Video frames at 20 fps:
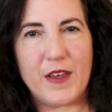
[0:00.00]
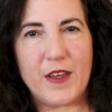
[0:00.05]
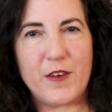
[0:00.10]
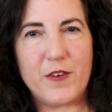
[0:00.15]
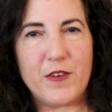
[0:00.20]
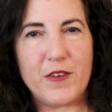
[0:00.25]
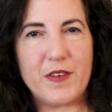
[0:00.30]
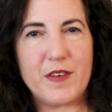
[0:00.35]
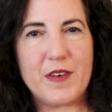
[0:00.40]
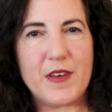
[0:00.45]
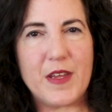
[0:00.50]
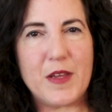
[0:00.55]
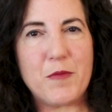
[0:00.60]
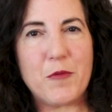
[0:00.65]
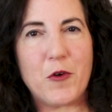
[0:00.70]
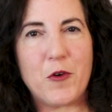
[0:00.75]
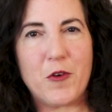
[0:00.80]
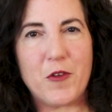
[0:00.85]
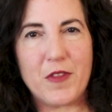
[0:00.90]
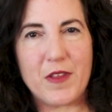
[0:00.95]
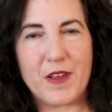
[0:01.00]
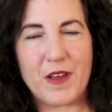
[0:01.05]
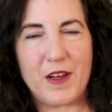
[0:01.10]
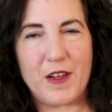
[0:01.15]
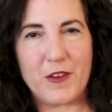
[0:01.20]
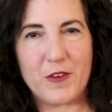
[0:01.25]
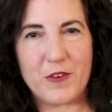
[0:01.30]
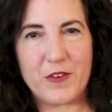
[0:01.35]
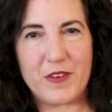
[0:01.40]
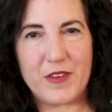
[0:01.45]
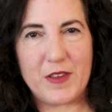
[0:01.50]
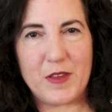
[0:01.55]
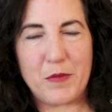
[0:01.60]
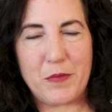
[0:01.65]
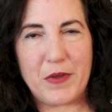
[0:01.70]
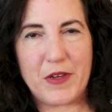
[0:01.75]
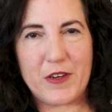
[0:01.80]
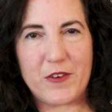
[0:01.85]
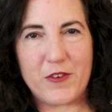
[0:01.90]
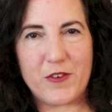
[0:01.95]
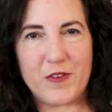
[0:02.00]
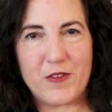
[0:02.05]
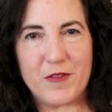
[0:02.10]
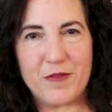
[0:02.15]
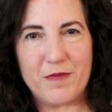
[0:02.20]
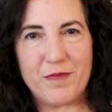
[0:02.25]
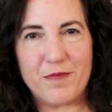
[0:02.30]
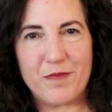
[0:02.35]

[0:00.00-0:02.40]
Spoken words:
And just name all the colors in the picture.